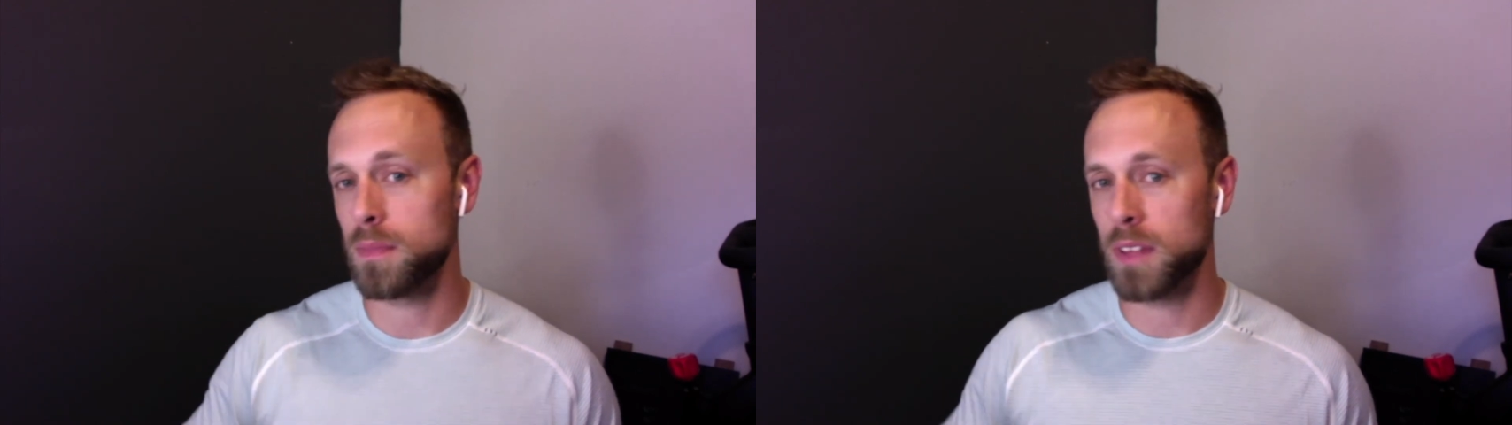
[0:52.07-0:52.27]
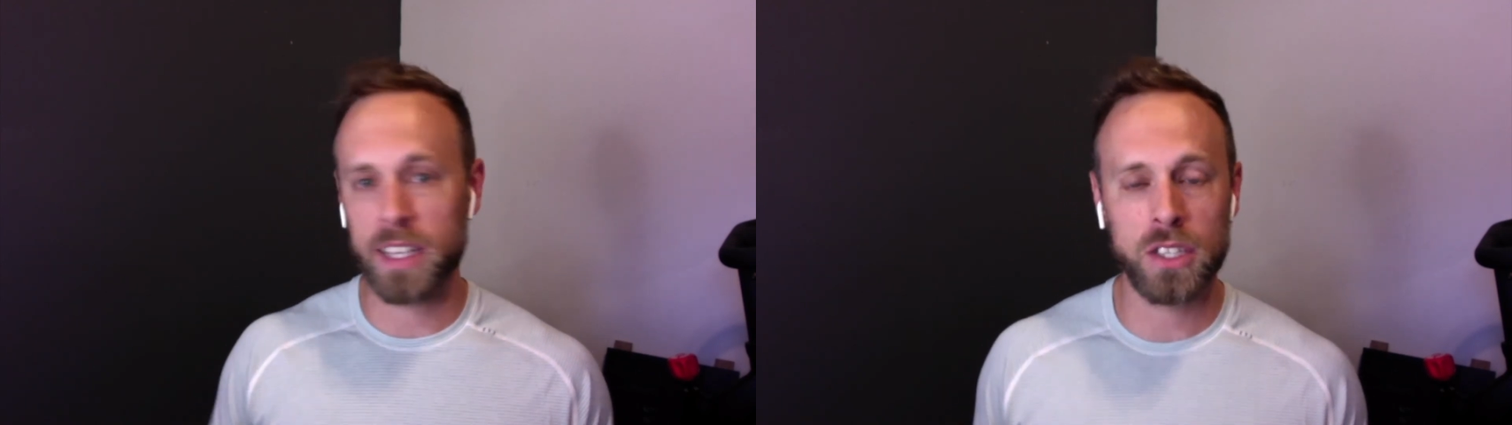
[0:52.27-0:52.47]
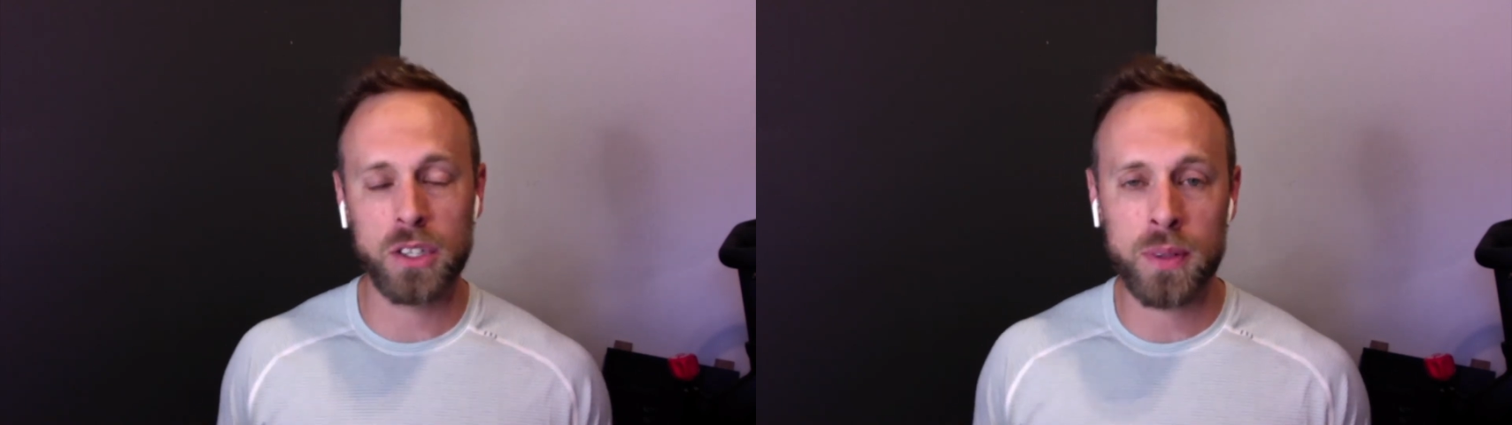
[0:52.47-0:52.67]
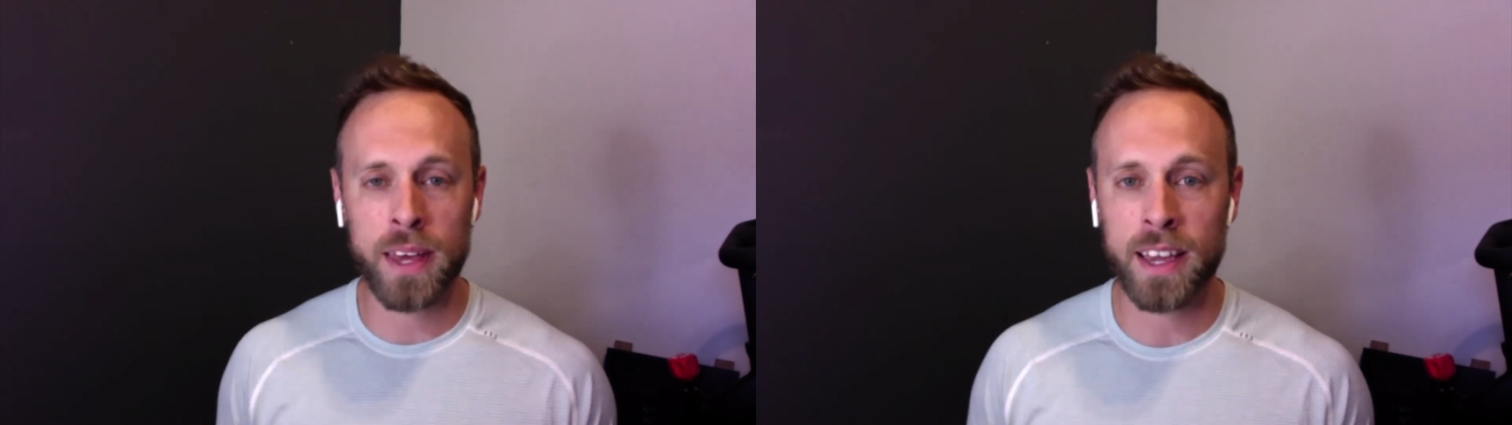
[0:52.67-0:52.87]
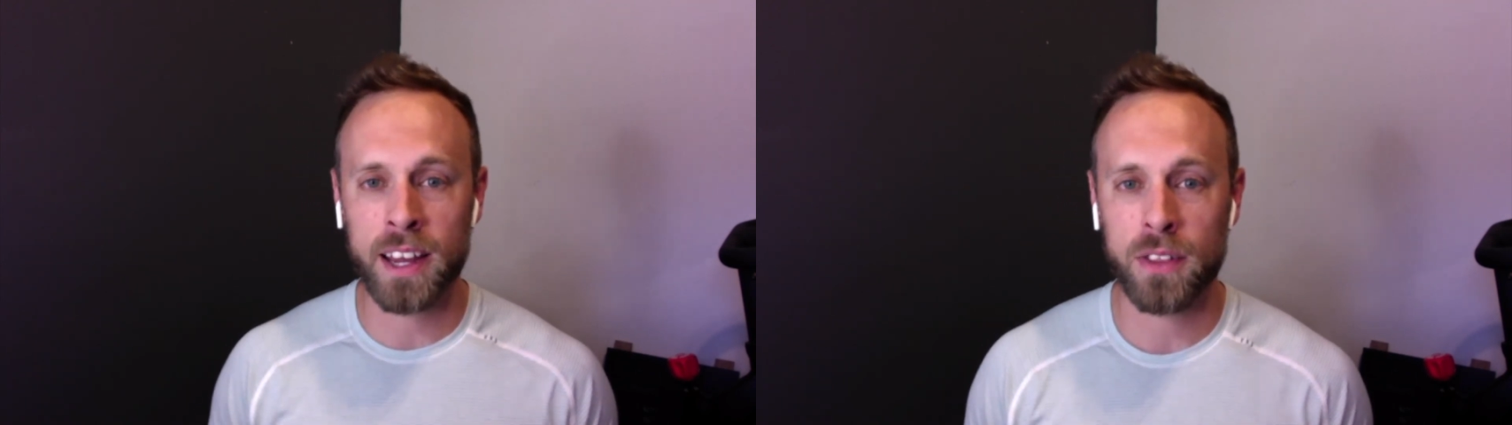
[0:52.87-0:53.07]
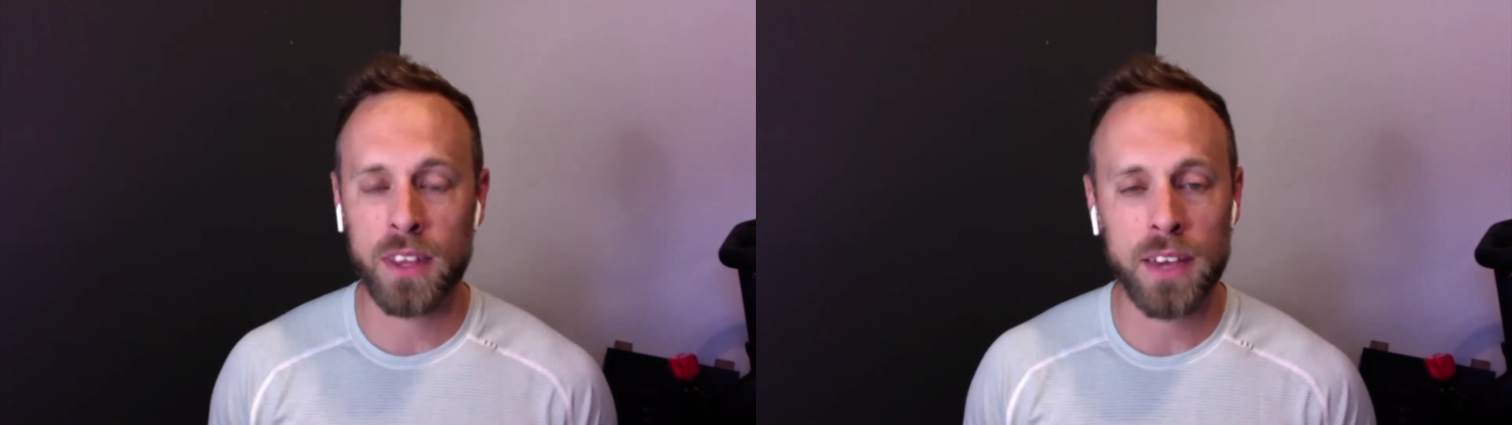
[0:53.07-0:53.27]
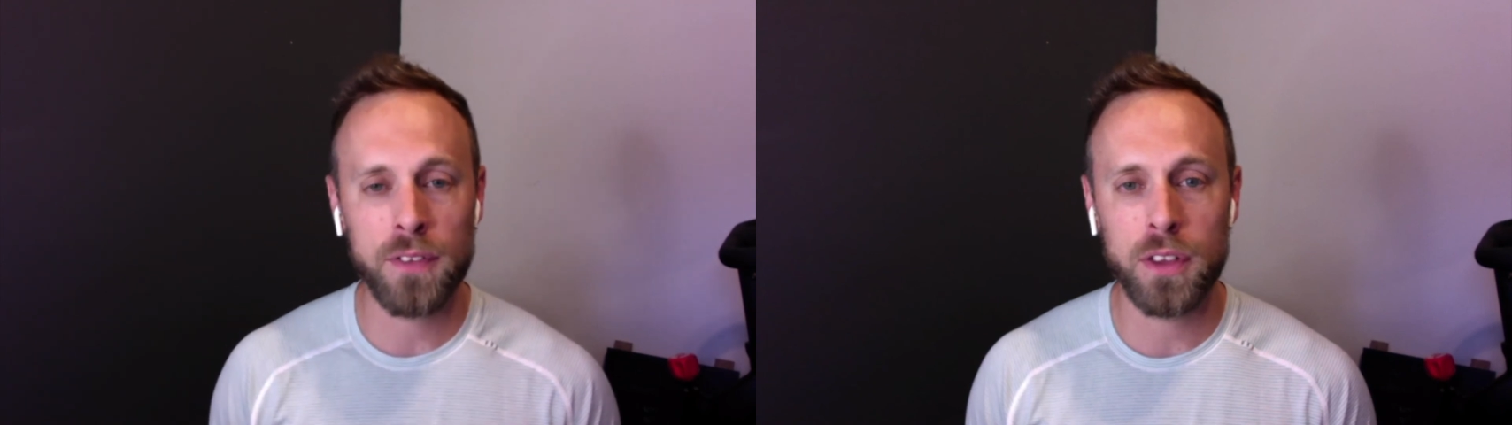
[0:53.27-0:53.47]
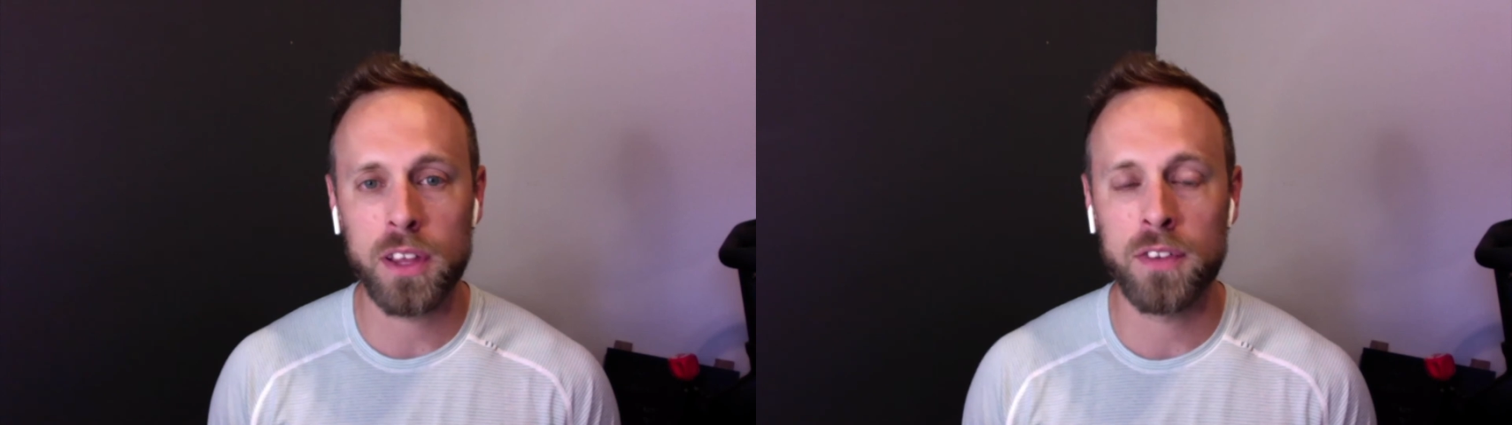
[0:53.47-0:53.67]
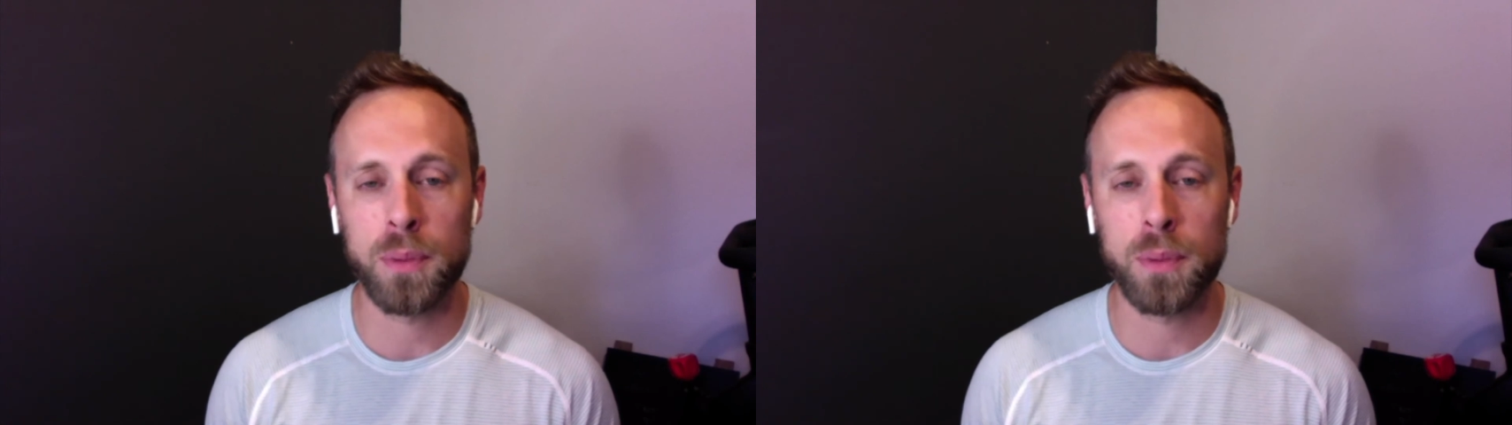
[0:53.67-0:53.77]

like to do that kind of thing, if you live